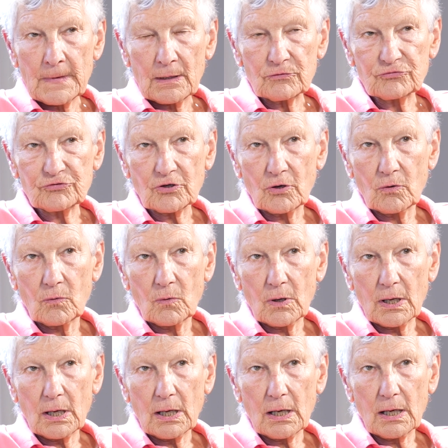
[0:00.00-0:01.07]
So
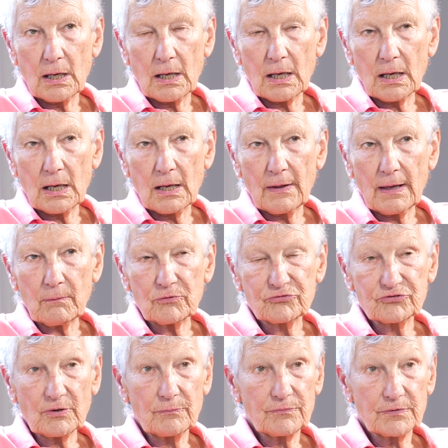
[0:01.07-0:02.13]
that was
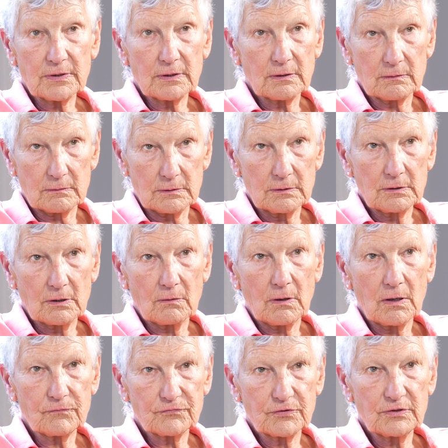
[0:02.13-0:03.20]
something, you know,
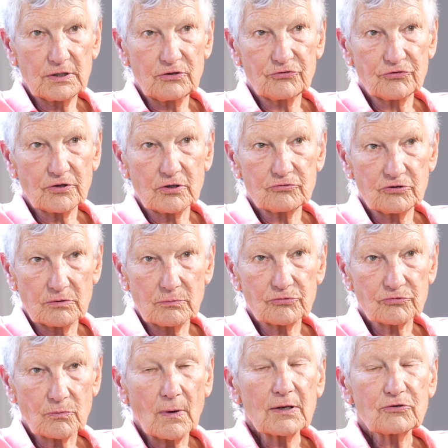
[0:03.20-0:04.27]
after knee surgery, it
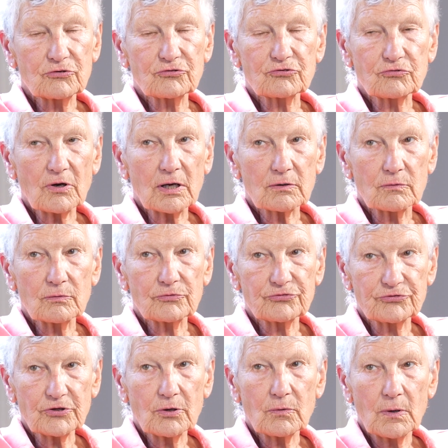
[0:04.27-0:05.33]
was quite a struggle.
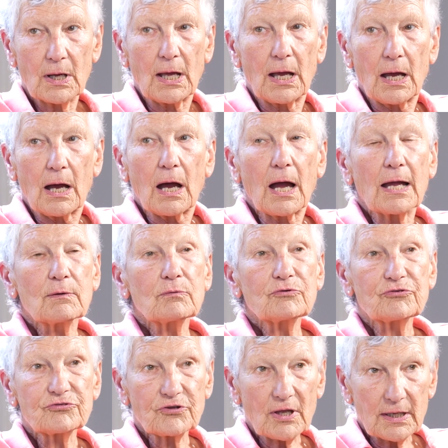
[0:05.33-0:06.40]
So I
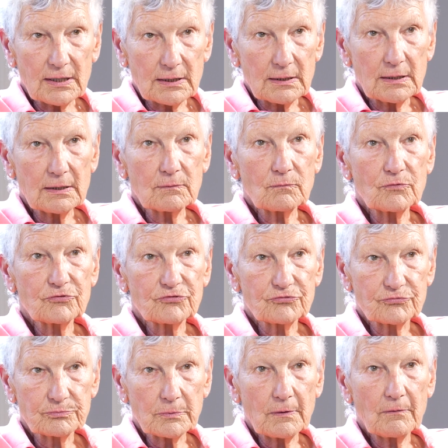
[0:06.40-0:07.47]
would say it
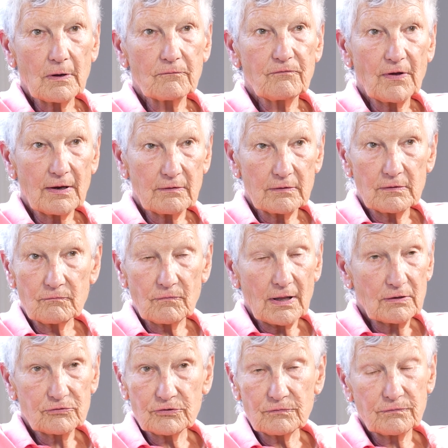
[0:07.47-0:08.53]
was a very
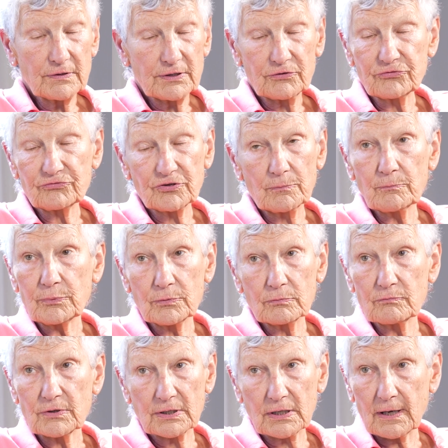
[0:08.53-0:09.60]
relatively simple
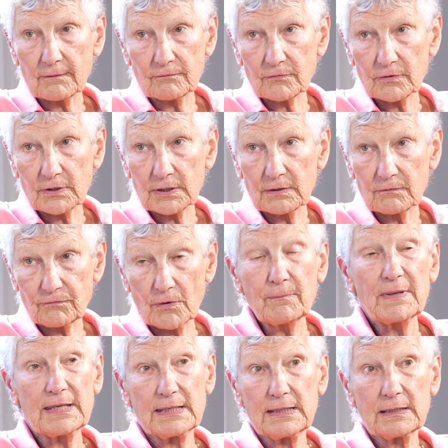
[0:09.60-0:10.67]
recovery, for
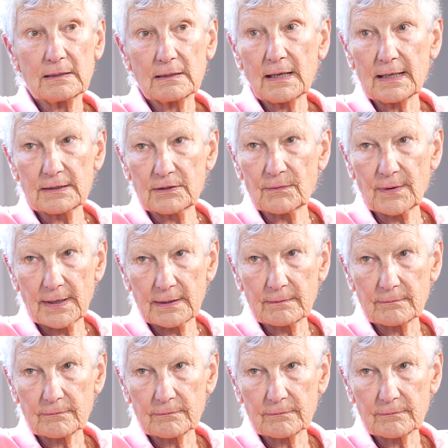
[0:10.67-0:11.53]
me anyway.